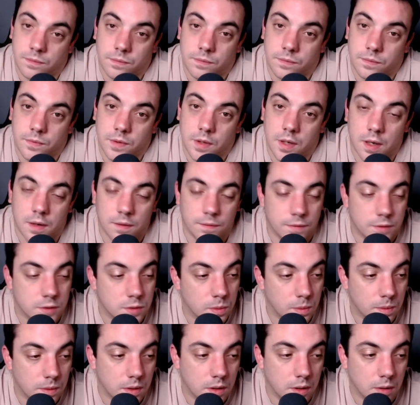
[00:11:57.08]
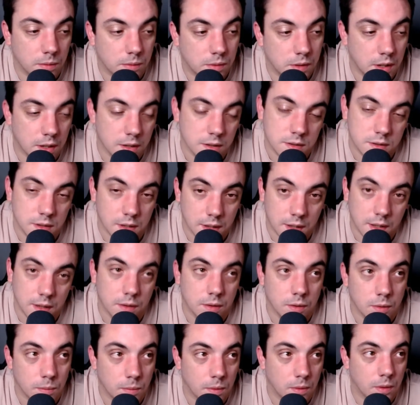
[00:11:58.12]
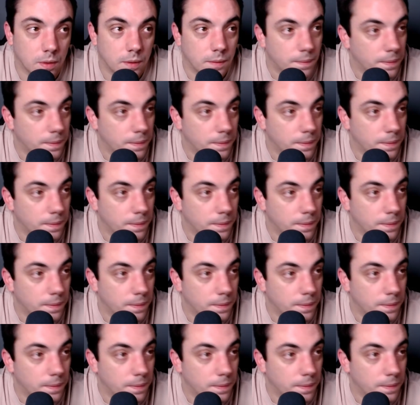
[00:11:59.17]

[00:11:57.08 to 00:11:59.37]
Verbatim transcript: You know, the 20-year-old youngster can do more,